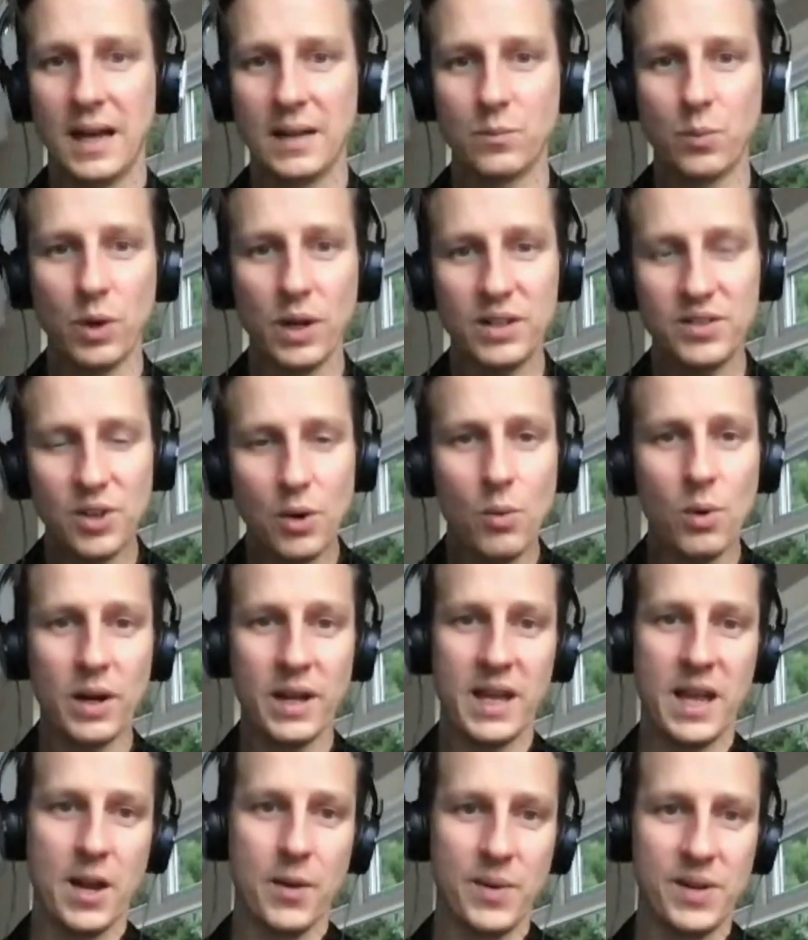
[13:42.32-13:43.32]
And what I don't
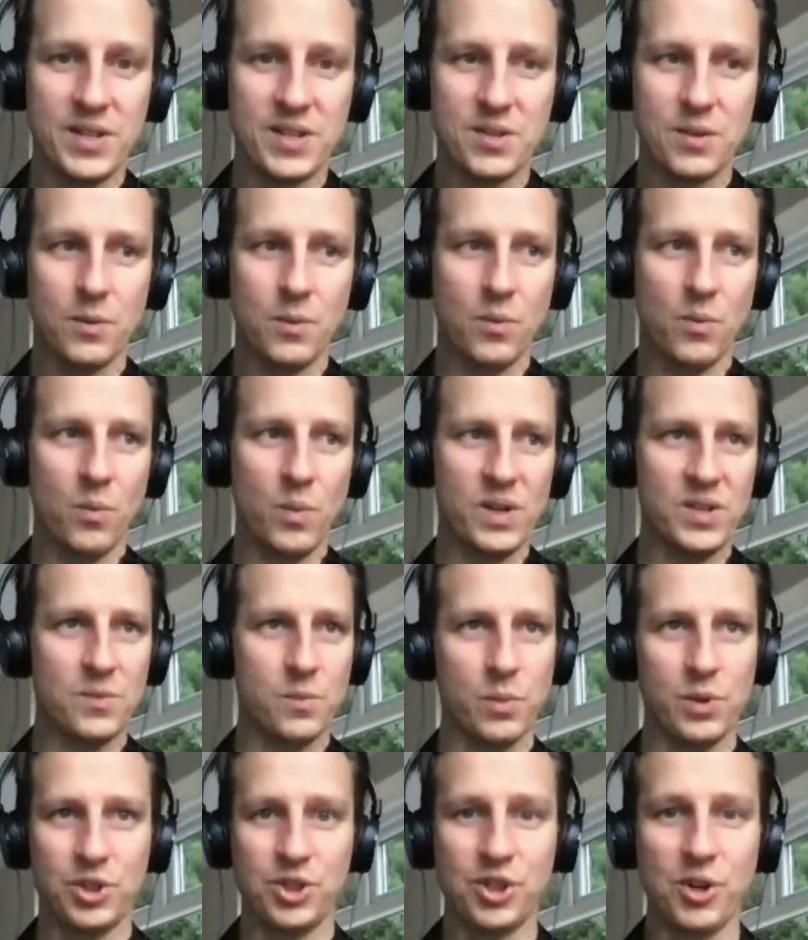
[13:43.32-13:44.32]
want to hear is
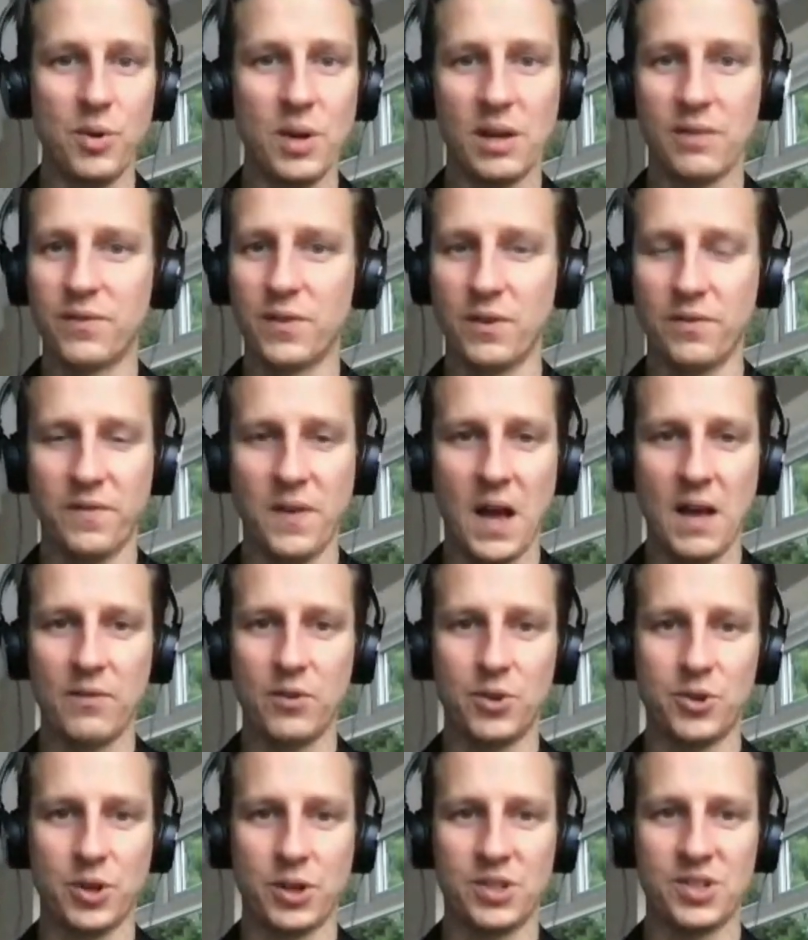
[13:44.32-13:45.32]
we're shooting for a
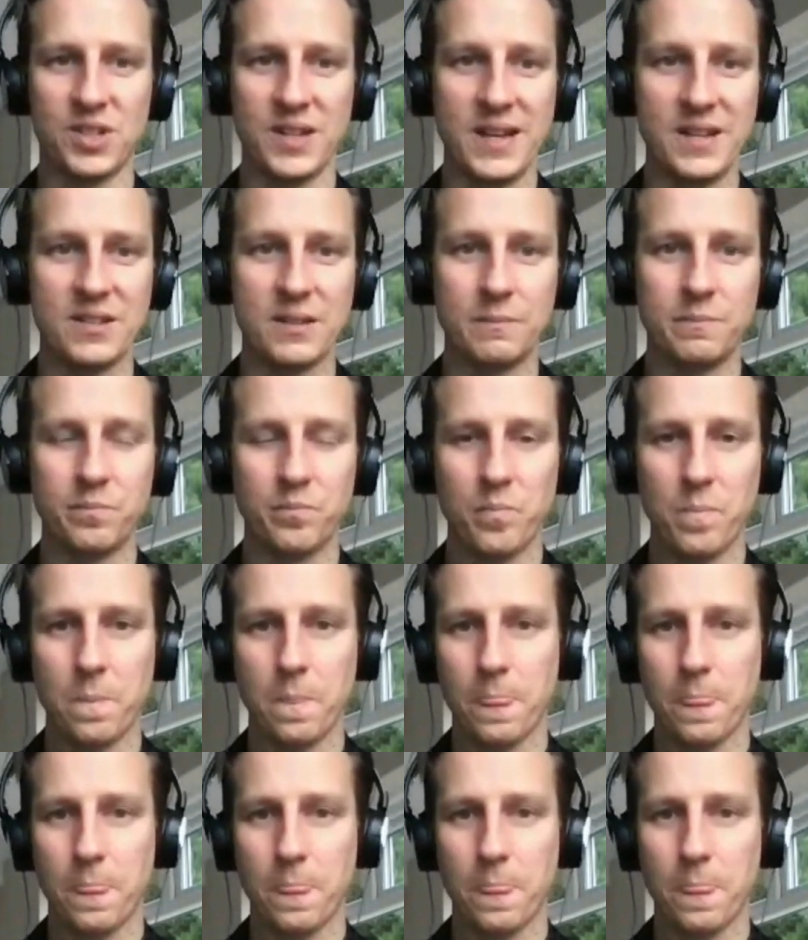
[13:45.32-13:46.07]
500 season.